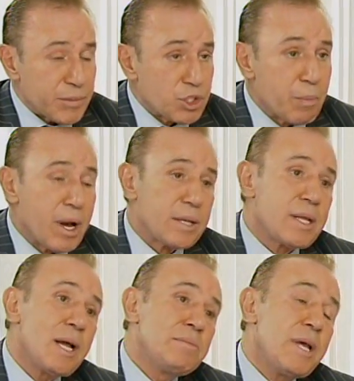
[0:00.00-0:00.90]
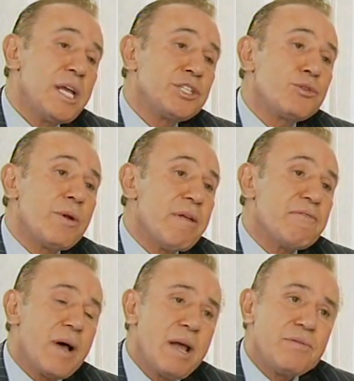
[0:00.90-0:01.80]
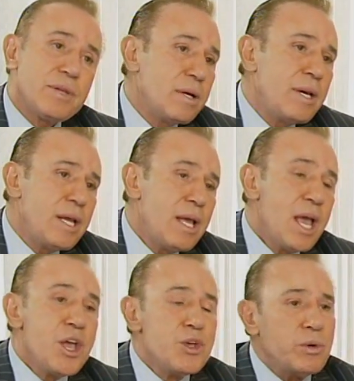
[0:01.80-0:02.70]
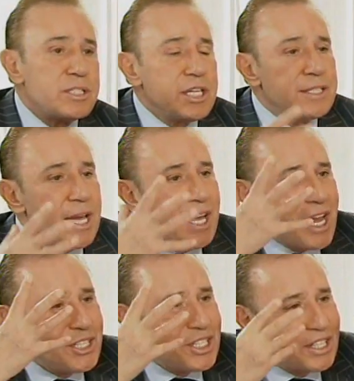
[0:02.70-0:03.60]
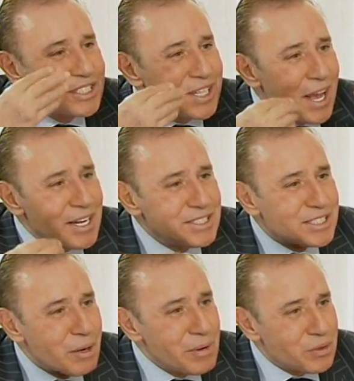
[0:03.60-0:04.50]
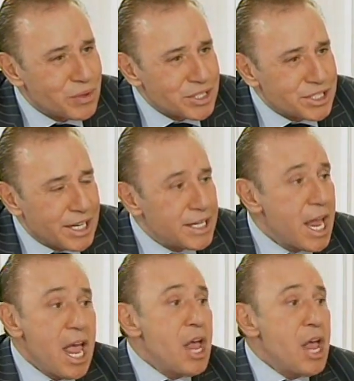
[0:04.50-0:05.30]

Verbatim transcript: So by the time age 25, 30, you'll see the aging signs coming to the skin.